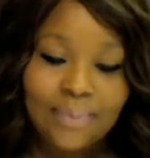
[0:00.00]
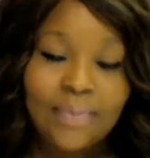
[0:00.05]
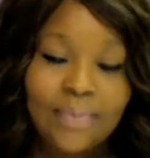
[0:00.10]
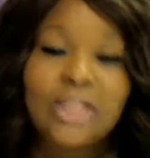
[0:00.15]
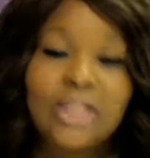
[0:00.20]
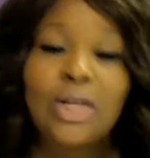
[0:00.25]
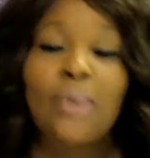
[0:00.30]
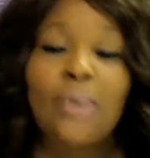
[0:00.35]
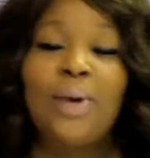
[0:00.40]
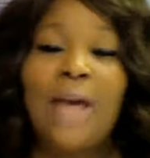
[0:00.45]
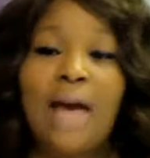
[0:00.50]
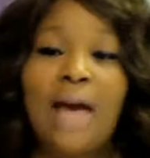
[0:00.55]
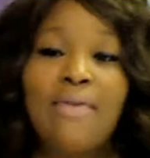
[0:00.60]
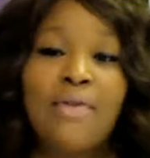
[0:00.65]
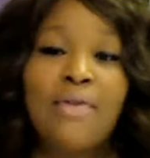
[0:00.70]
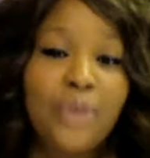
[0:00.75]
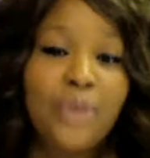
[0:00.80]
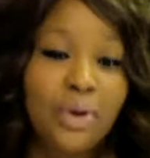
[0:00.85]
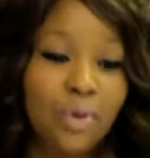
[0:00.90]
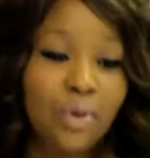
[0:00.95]
So we have a
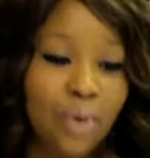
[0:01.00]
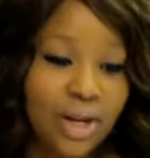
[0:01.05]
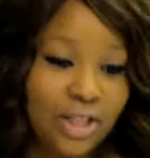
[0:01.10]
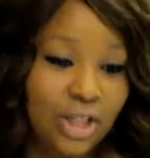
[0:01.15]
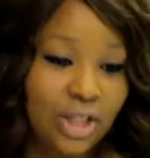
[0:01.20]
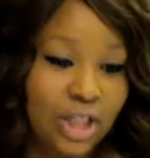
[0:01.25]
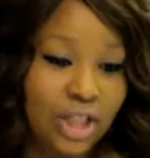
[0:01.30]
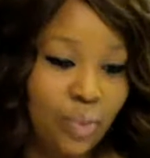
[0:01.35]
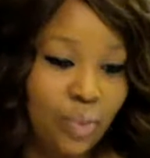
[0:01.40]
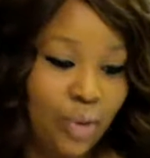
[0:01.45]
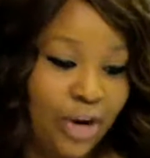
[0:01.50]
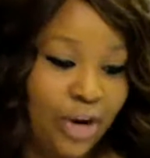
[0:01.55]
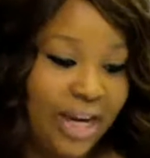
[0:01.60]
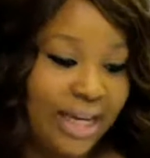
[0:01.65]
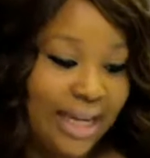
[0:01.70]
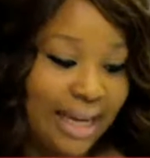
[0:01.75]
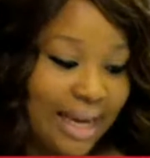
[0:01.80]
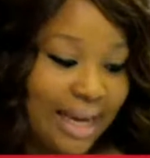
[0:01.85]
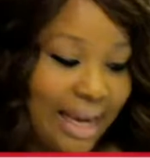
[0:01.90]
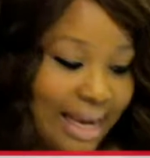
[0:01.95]
few questions,
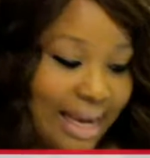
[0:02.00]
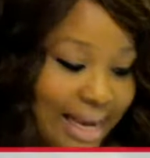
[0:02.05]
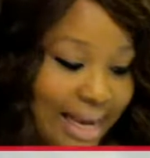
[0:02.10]
Brandy,